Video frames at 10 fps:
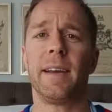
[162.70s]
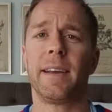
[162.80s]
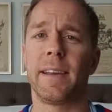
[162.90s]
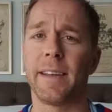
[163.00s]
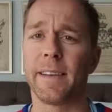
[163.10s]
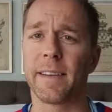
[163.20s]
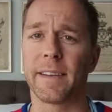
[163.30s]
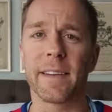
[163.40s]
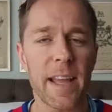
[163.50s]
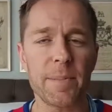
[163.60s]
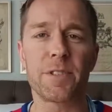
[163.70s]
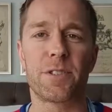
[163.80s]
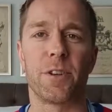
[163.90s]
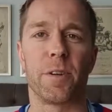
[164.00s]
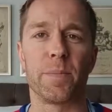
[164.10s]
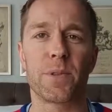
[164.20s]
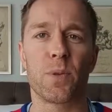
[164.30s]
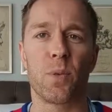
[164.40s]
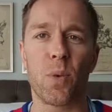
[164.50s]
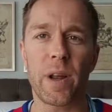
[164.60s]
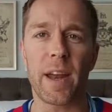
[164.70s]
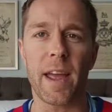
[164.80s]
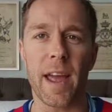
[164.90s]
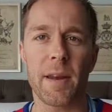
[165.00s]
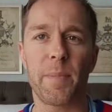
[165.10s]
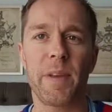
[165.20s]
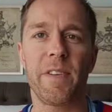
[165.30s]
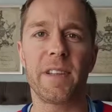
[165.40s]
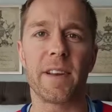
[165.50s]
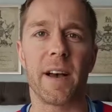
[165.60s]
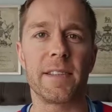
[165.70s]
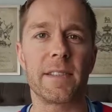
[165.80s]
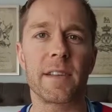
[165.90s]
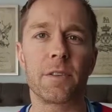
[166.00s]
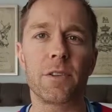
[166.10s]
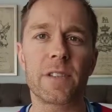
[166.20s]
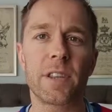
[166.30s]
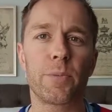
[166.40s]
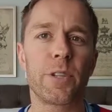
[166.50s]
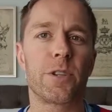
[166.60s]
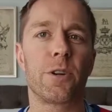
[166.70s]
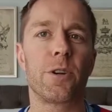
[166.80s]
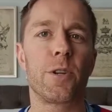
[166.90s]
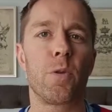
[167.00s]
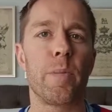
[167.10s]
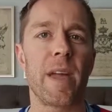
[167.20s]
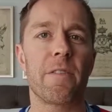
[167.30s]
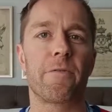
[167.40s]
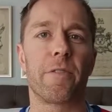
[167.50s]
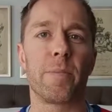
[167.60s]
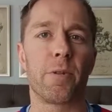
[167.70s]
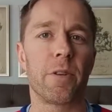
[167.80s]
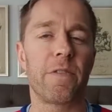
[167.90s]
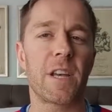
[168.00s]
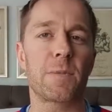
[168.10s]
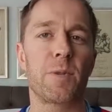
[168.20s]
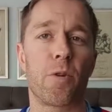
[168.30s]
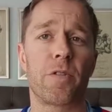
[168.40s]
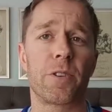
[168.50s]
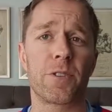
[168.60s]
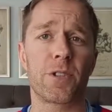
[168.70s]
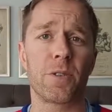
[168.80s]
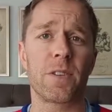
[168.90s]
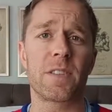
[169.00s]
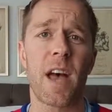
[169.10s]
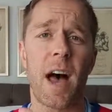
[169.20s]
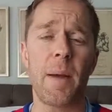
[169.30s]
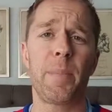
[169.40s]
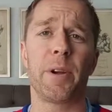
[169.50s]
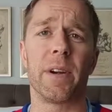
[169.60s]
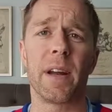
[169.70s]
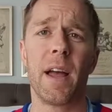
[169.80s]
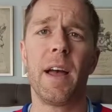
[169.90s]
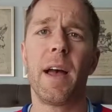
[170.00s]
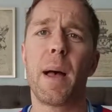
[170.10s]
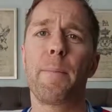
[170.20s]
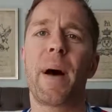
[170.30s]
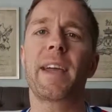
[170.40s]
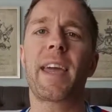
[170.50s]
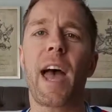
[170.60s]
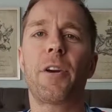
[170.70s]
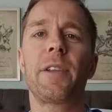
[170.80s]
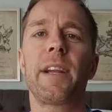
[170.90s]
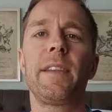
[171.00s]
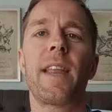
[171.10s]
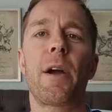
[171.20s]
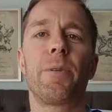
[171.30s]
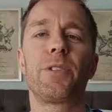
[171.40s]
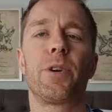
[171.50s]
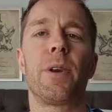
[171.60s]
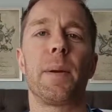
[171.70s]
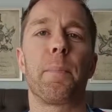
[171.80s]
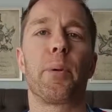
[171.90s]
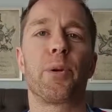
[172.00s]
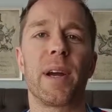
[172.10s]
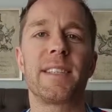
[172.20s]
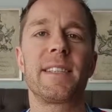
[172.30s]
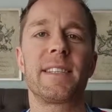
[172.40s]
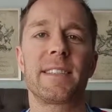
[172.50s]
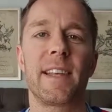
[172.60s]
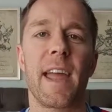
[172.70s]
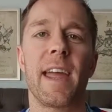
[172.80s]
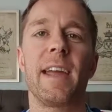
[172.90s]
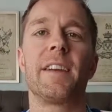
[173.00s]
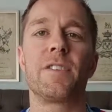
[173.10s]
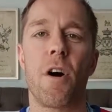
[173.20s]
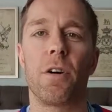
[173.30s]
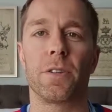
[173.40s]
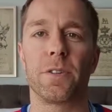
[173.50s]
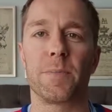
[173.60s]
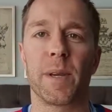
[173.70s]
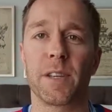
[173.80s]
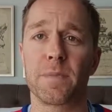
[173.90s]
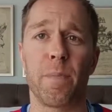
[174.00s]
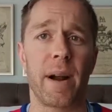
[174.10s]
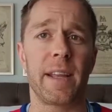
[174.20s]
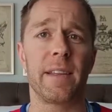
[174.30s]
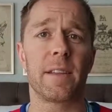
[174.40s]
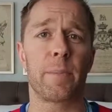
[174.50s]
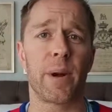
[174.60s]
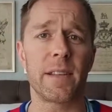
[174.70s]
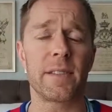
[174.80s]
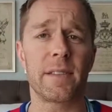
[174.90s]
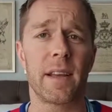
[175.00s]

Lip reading: In layman's terms, what NPV does is it looks at the return you will make from your investment over a certain time period by calculating that return in present day dollars, because money in the present